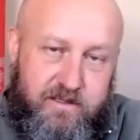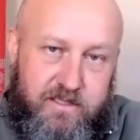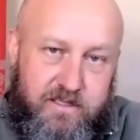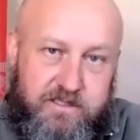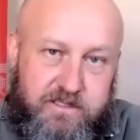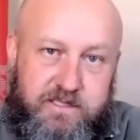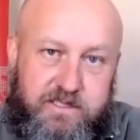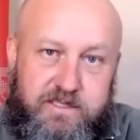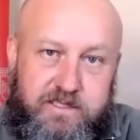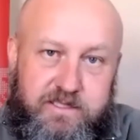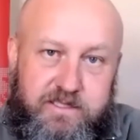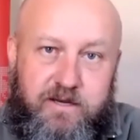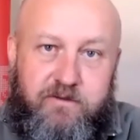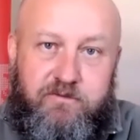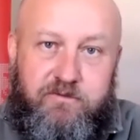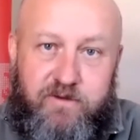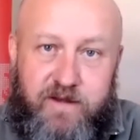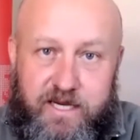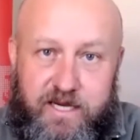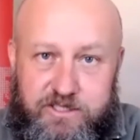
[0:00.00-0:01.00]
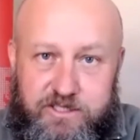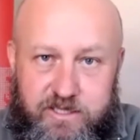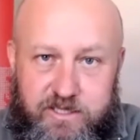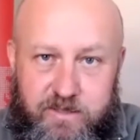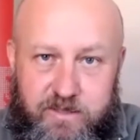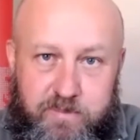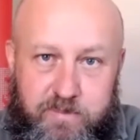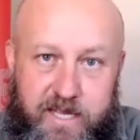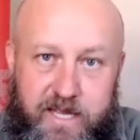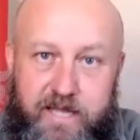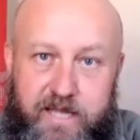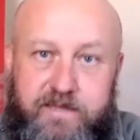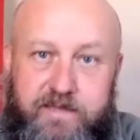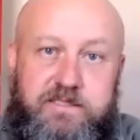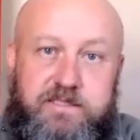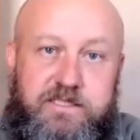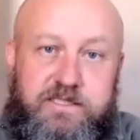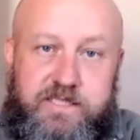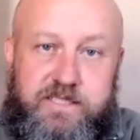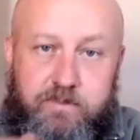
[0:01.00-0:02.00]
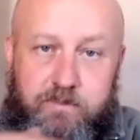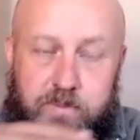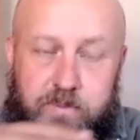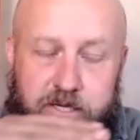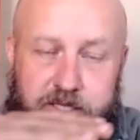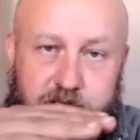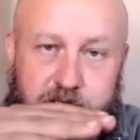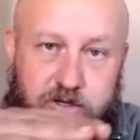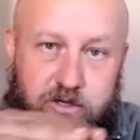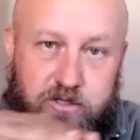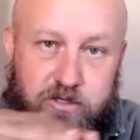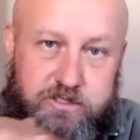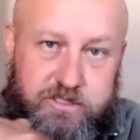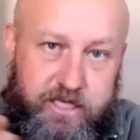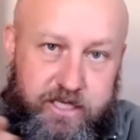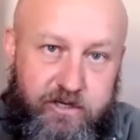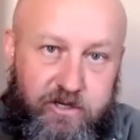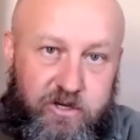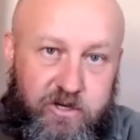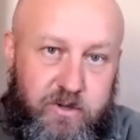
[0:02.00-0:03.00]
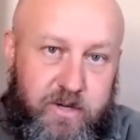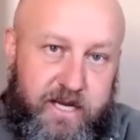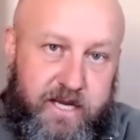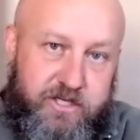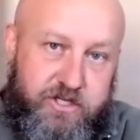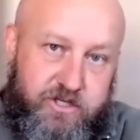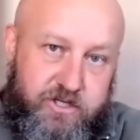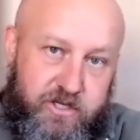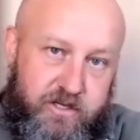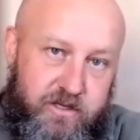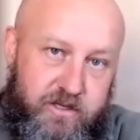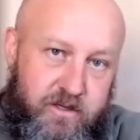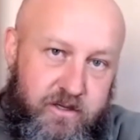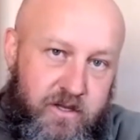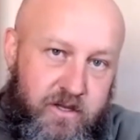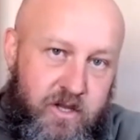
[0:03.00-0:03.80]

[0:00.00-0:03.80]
This isn't a flash in the pan. This is simply the continuation